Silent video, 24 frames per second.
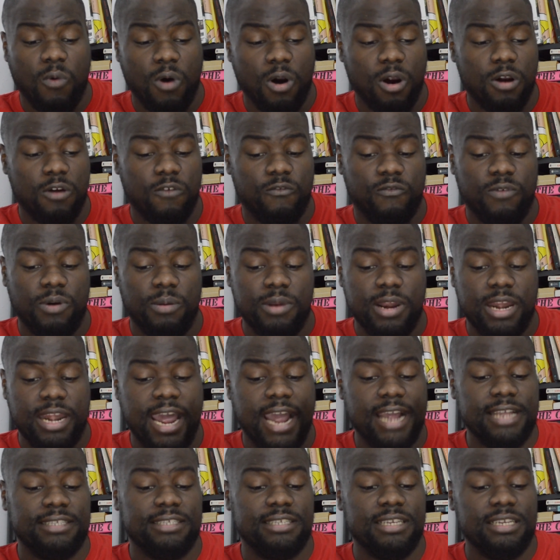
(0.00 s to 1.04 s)
work from the
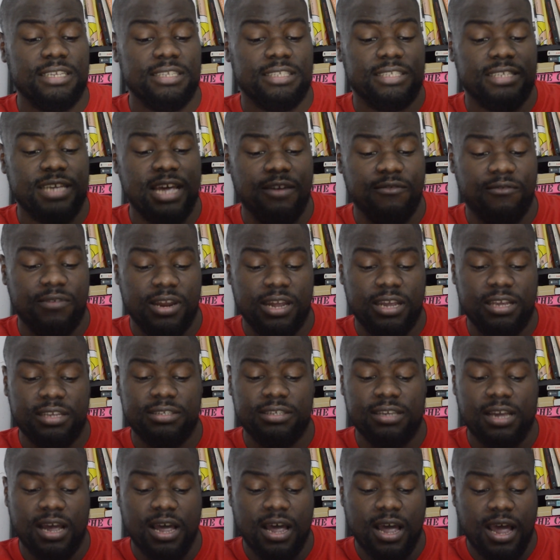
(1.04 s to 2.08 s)

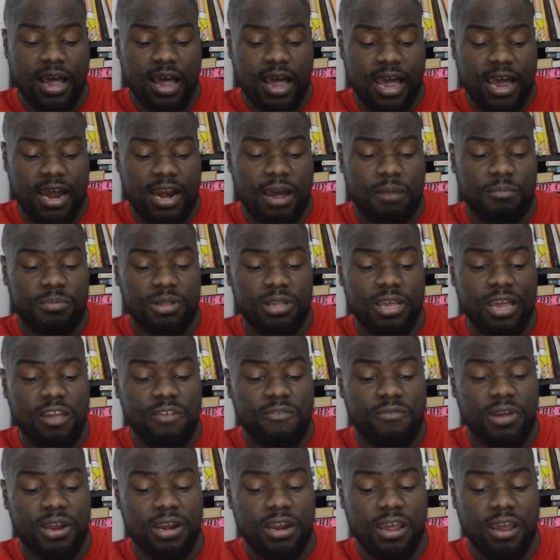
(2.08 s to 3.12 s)
1970s. And I
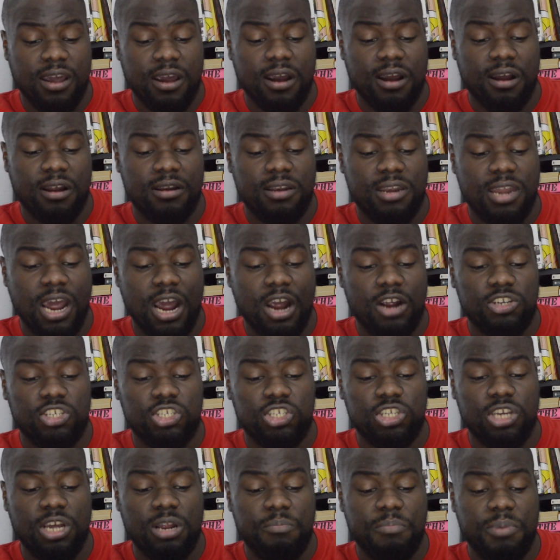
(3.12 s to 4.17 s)
believe in here, there
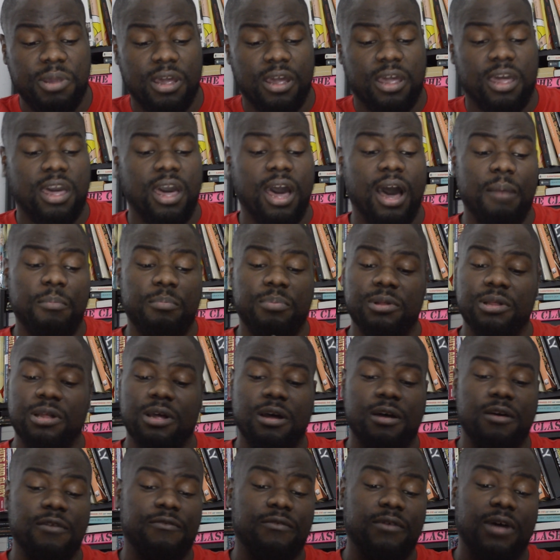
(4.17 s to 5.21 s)
should be a couple
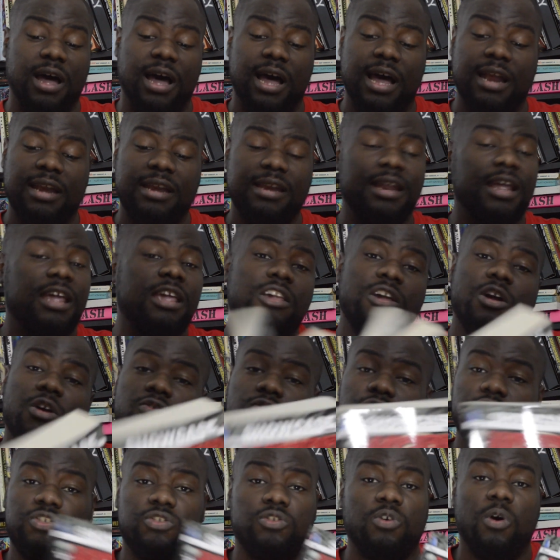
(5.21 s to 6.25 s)
of
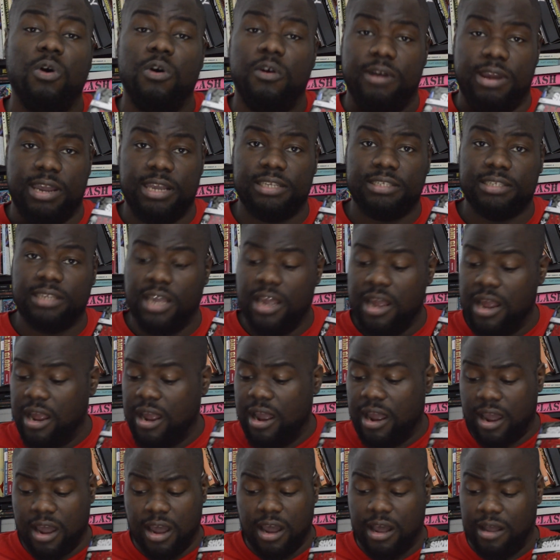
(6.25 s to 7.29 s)
Nino stories.
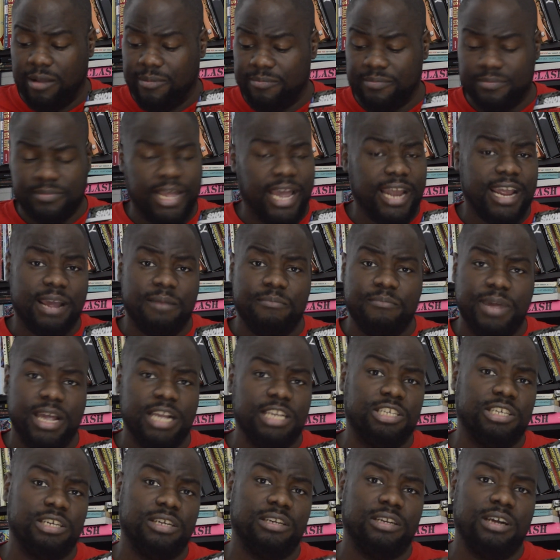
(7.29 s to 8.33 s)
Like I
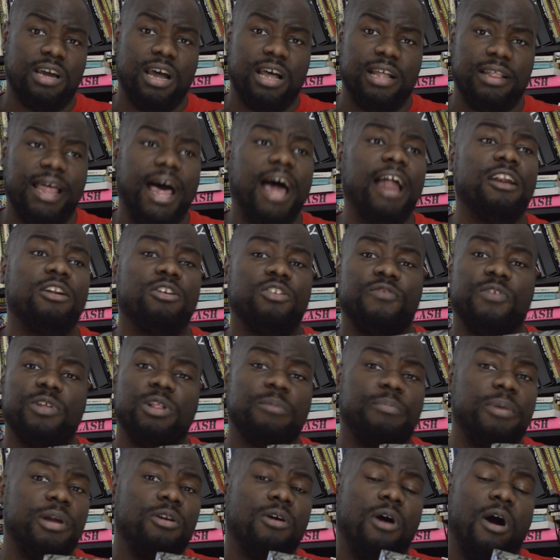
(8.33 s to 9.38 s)
mentioned, a lot of those
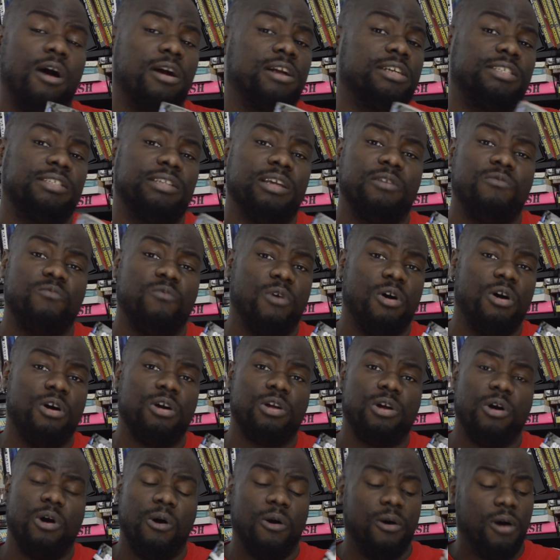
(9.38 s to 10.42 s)
Filipino artists did
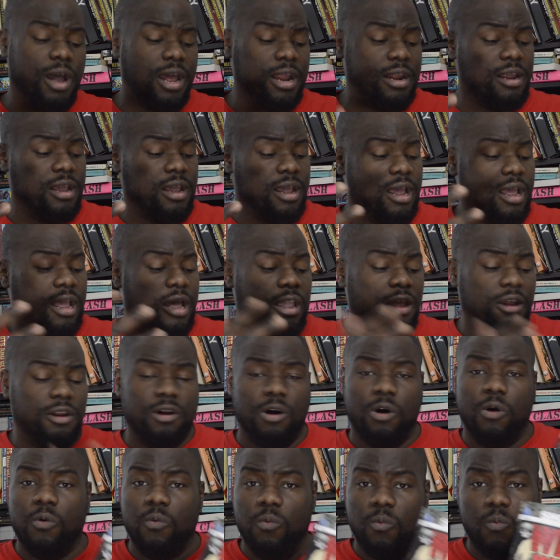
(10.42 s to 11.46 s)
work on,
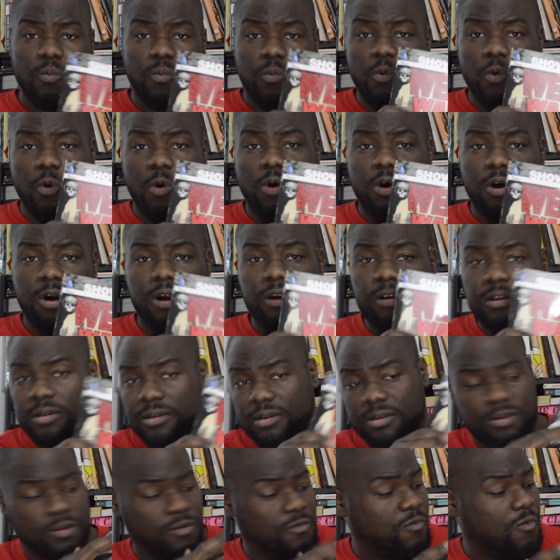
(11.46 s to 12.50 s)

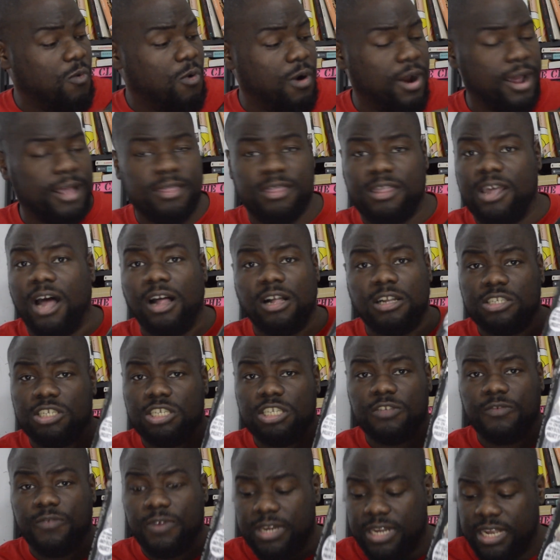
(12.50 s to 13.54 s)
the war
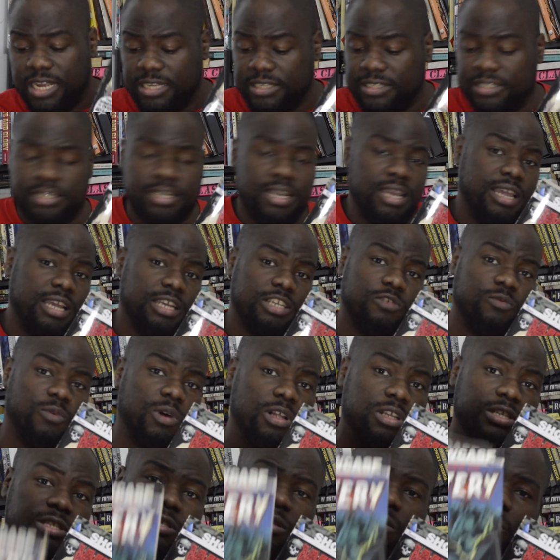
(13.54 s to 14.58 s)
anthologies for DC, as
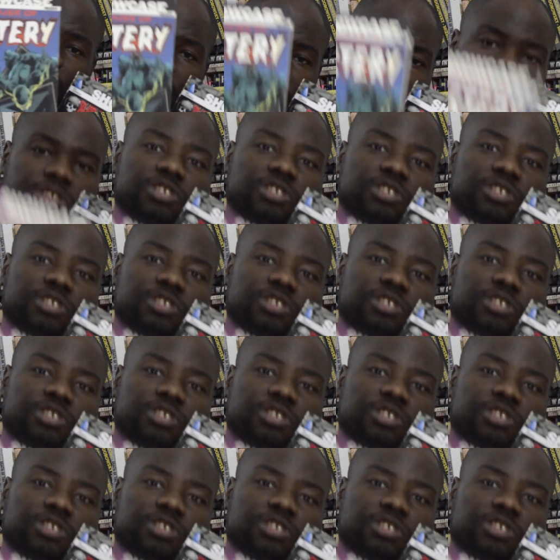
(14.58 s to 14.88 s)
well as the